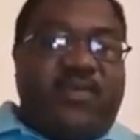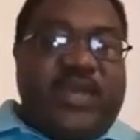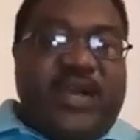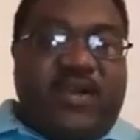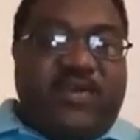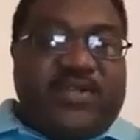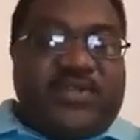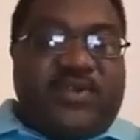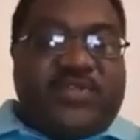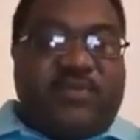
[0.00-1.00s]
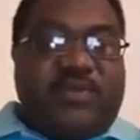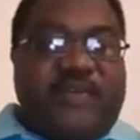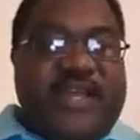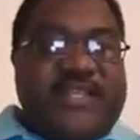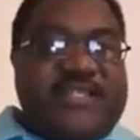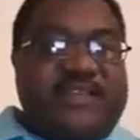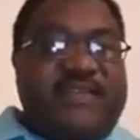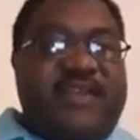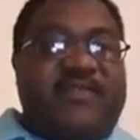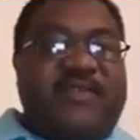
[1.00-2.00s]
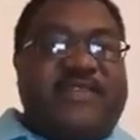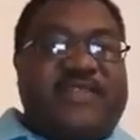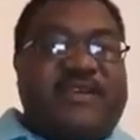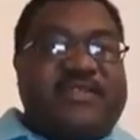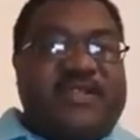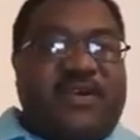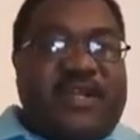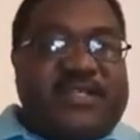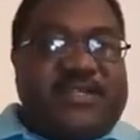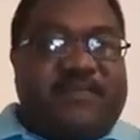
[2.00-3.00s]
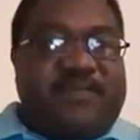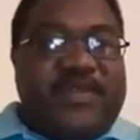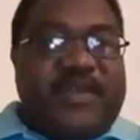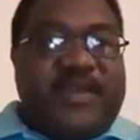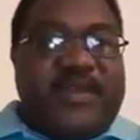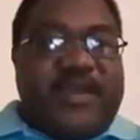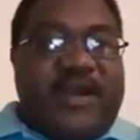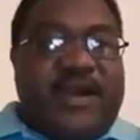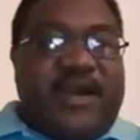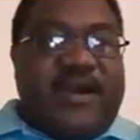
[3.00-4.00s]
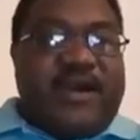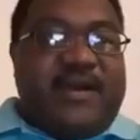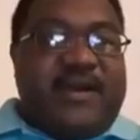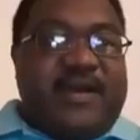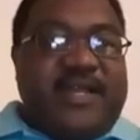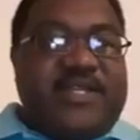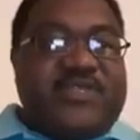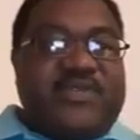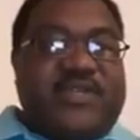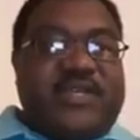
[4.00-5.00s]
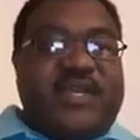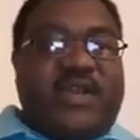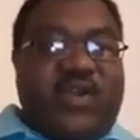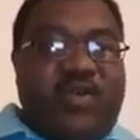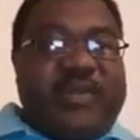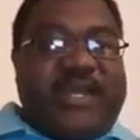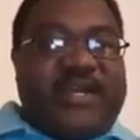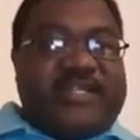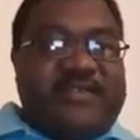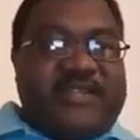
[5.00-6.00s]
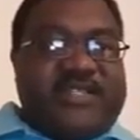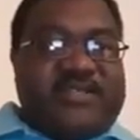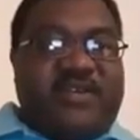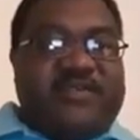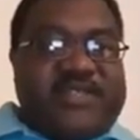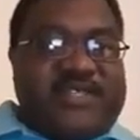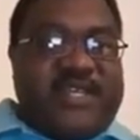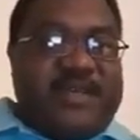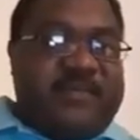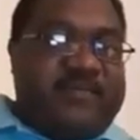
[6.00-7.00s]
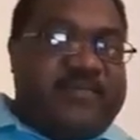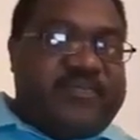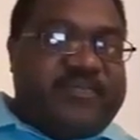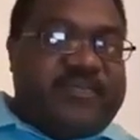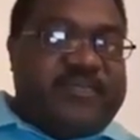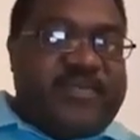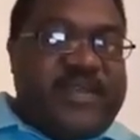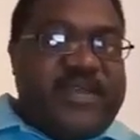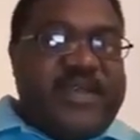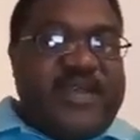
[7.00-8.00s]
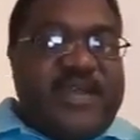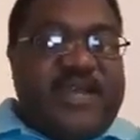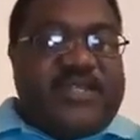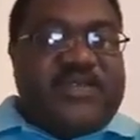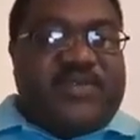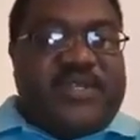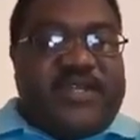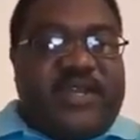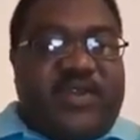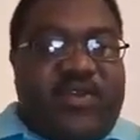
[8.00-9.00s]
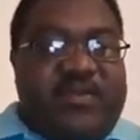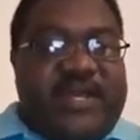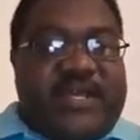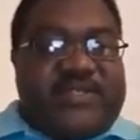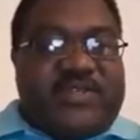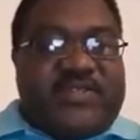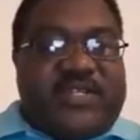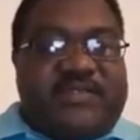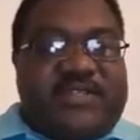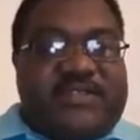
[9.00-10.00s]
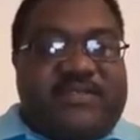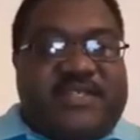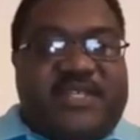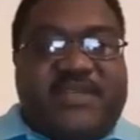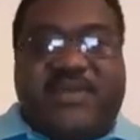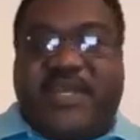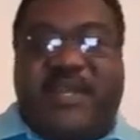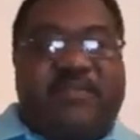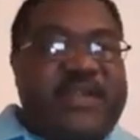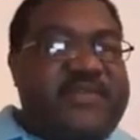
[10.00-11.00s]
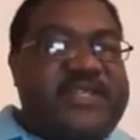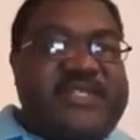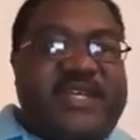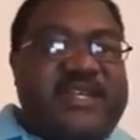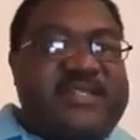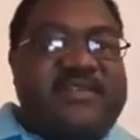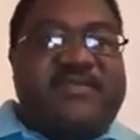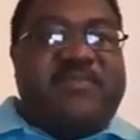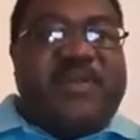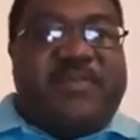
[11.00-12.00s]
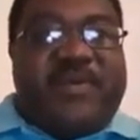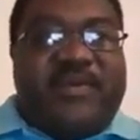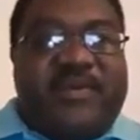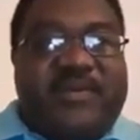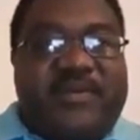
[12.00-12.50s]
we are going to also provide the $750,000 into the economic activities of the city, into the economic and social activities of the city. We can uplift the standards of the people.